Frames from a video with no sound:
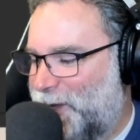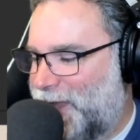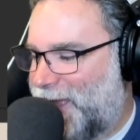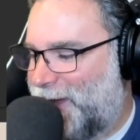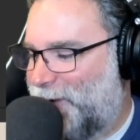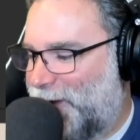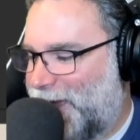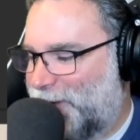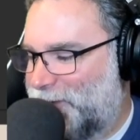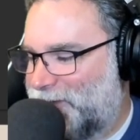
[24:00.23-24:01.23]
how
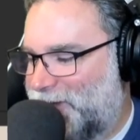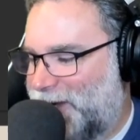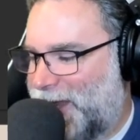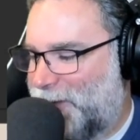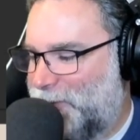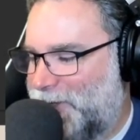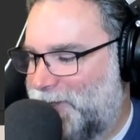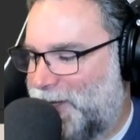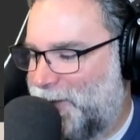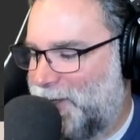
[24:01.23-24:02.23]
acquisition happy
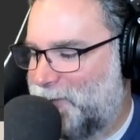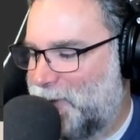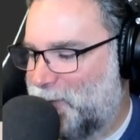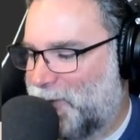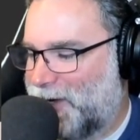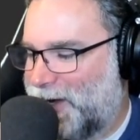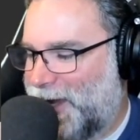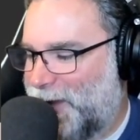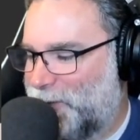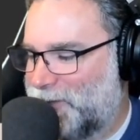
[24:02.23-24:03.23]
these people are,
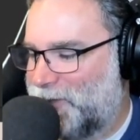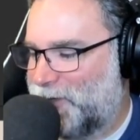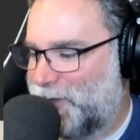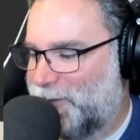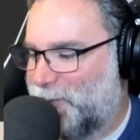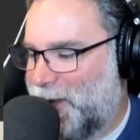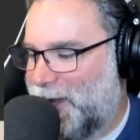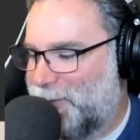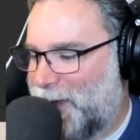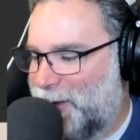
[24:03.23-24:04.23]
I wasn't sure if Buy
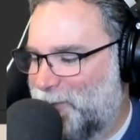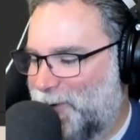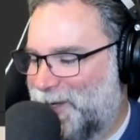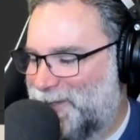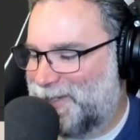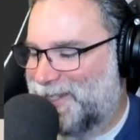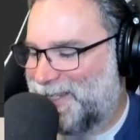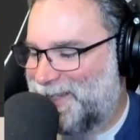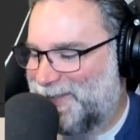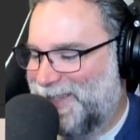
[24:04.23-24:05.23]
'Em Out Boys was
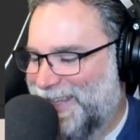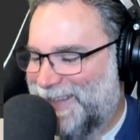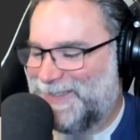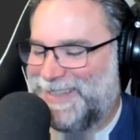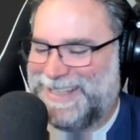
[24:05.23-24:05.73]
gonna be.